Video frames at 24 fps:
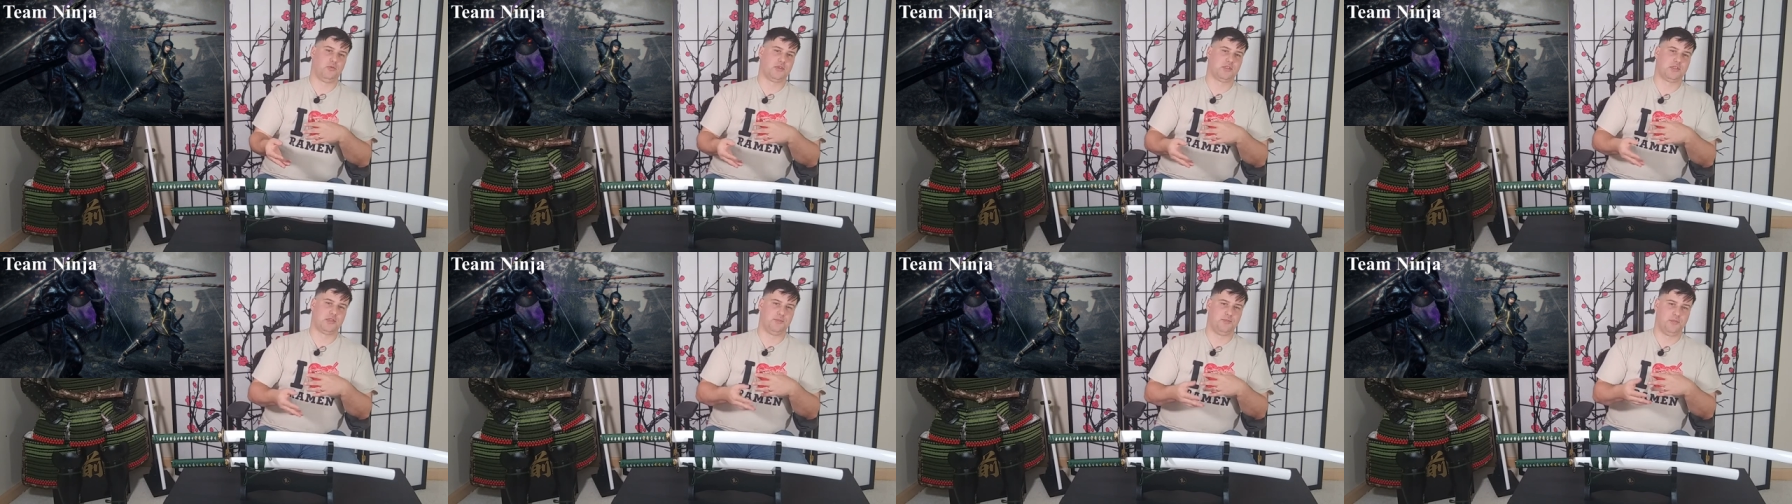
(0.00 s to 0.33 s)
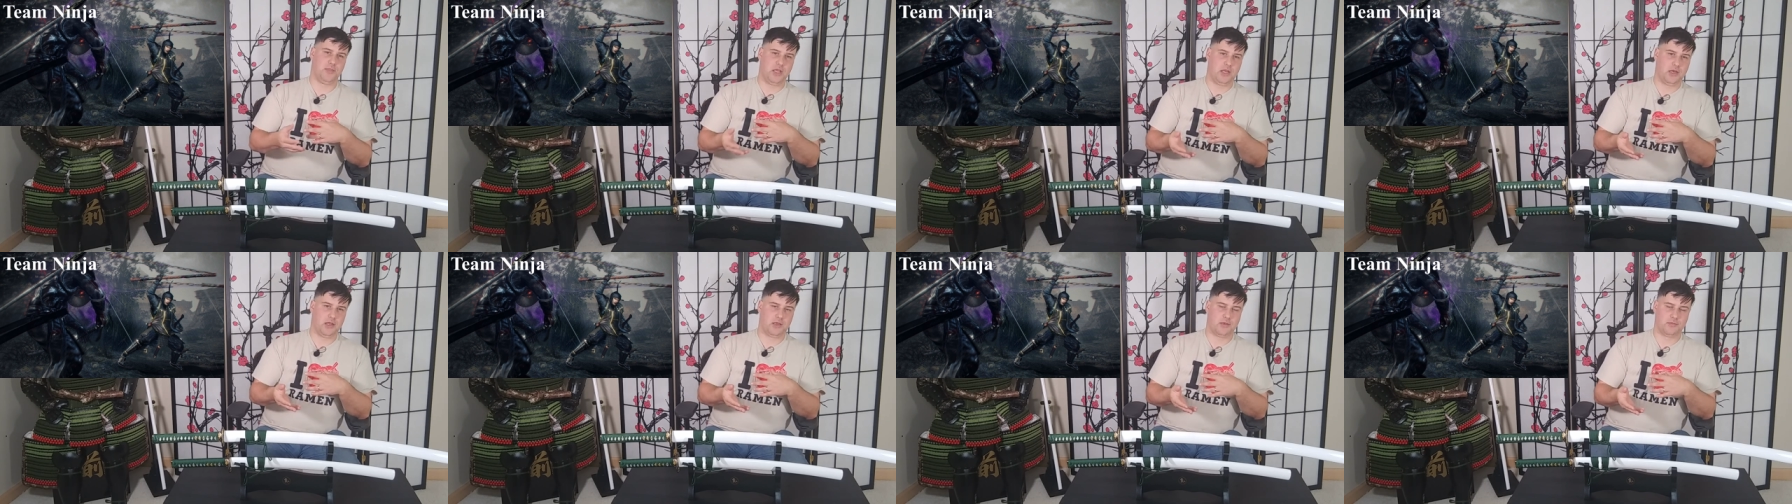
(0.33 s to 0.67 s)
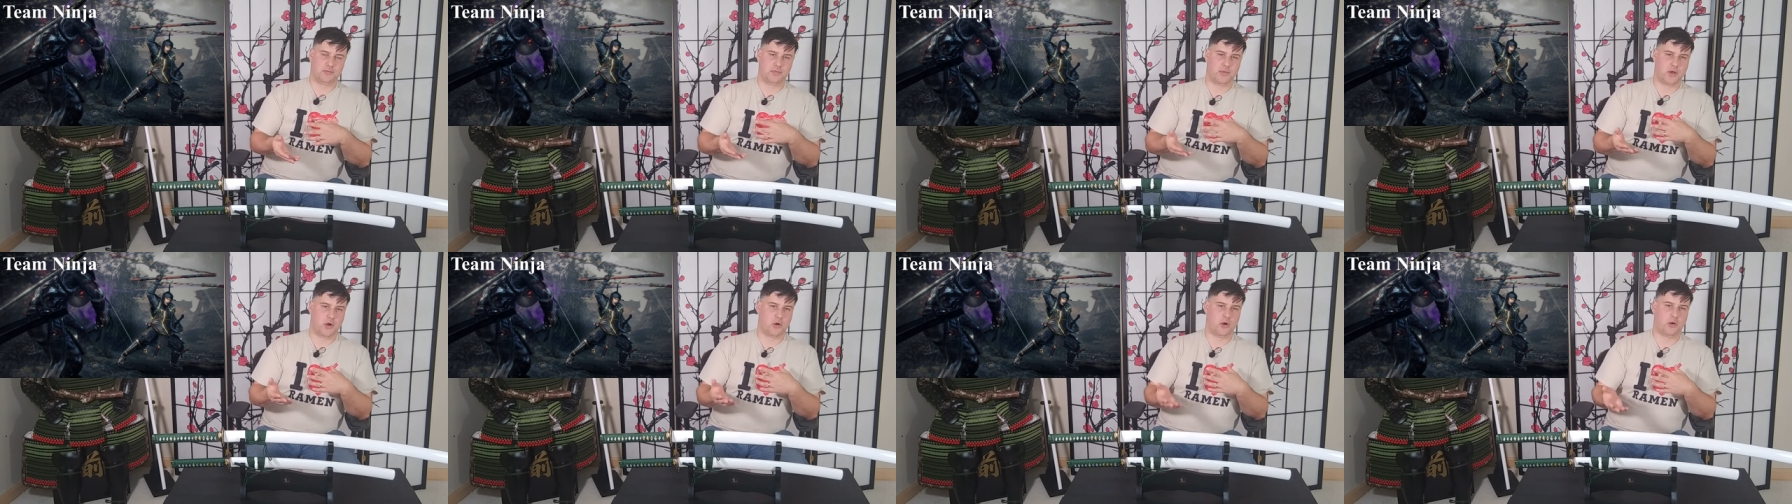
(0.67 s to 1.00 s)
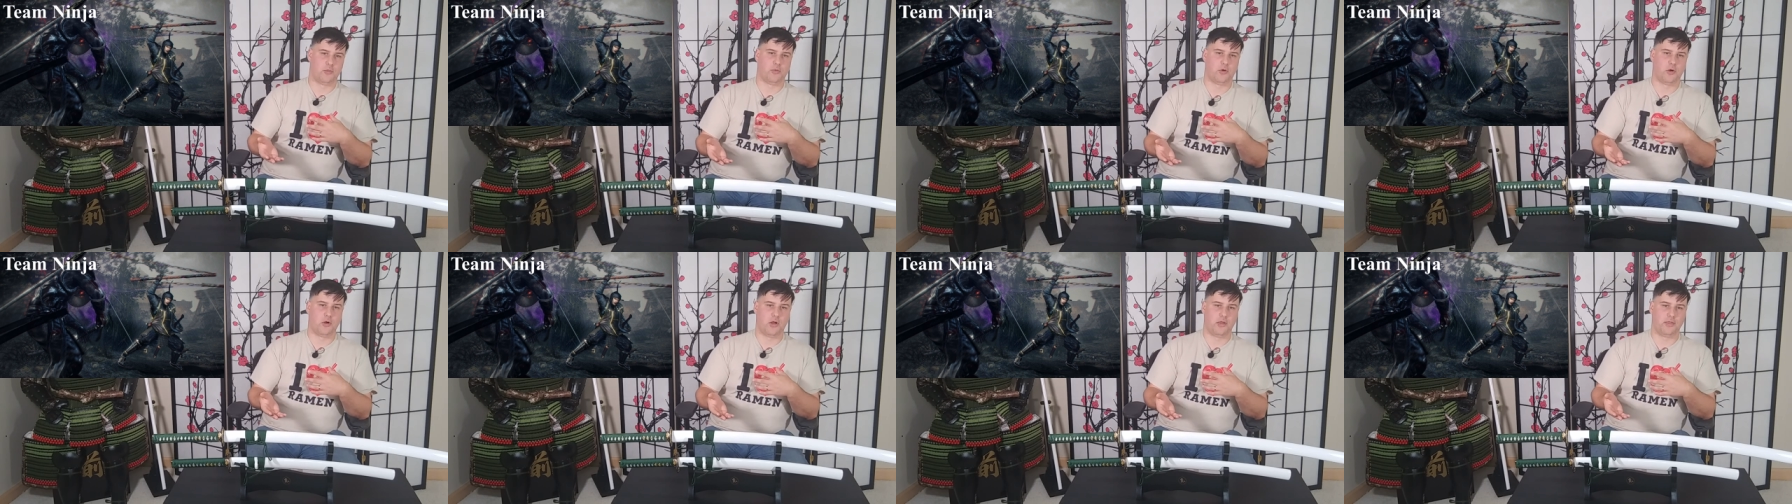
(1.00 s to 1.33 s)
with some medium
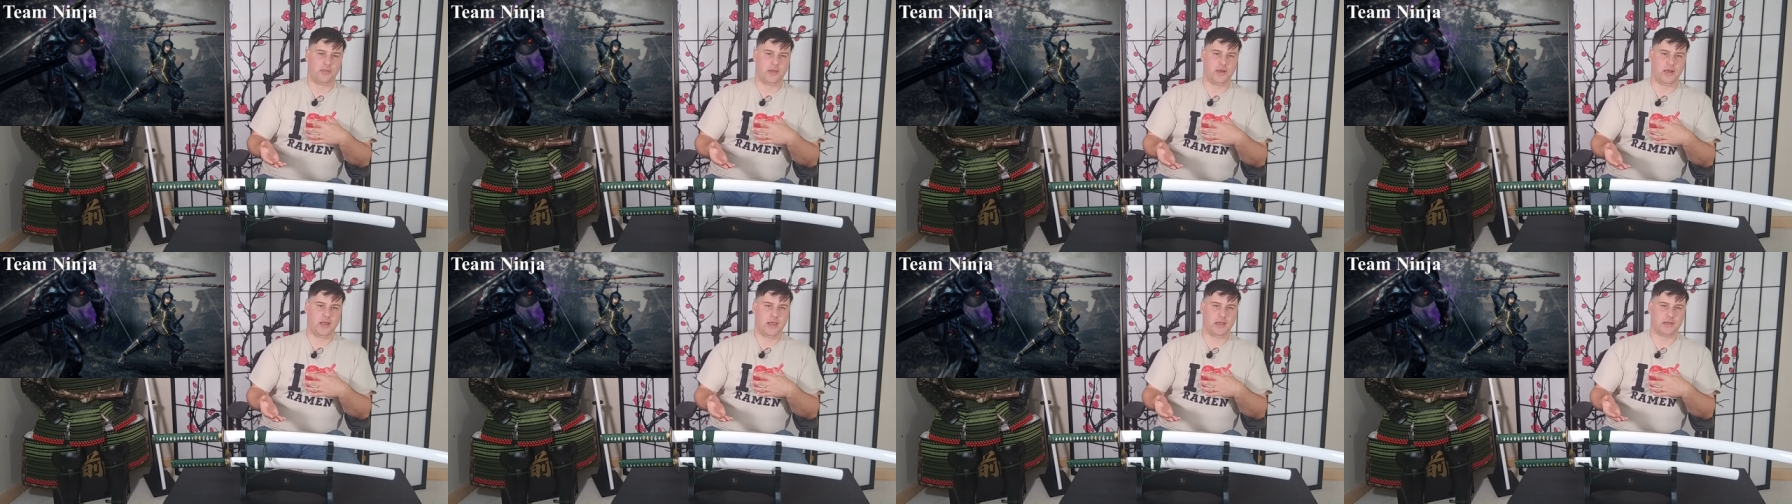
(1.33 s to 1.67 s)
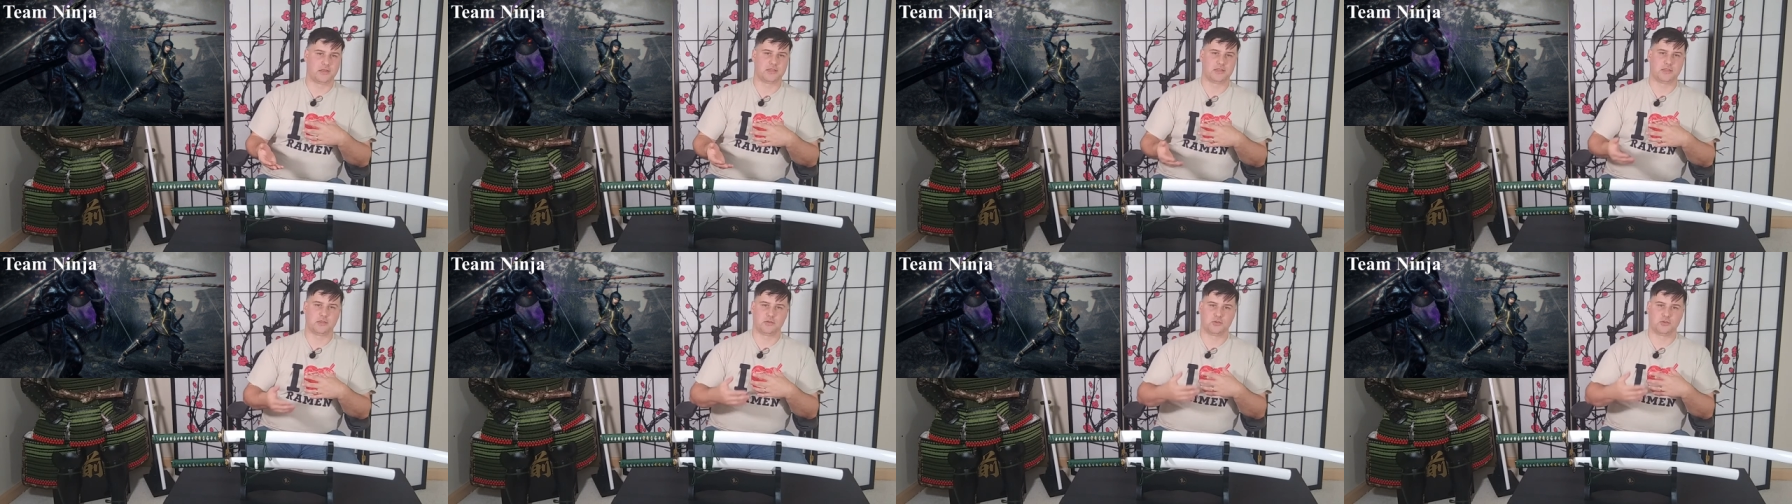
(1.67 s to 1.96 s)
armor on the next.